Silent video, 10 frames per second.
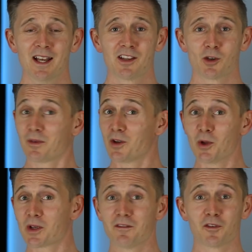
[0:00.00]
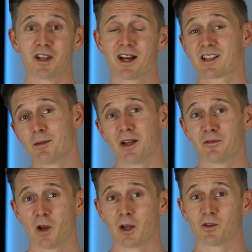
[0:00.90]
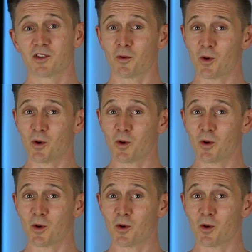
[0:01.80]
So if you're looking for a nicely made fragrance that